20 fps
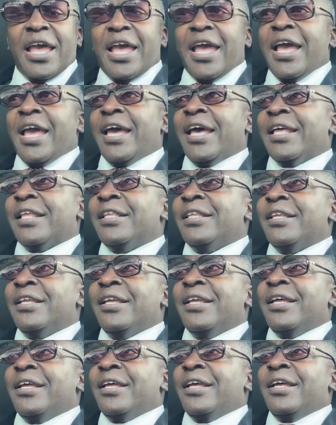and
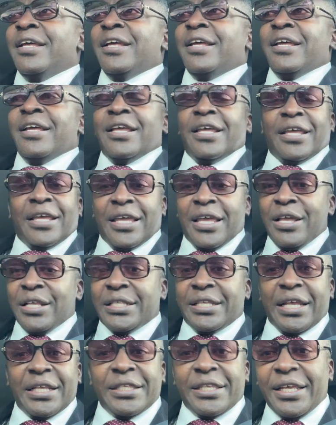he
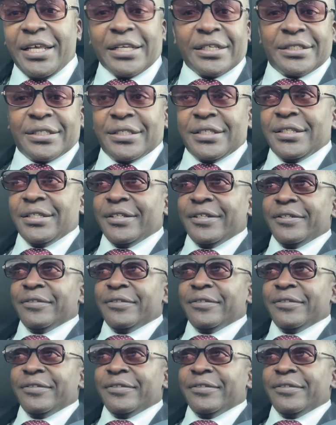did this.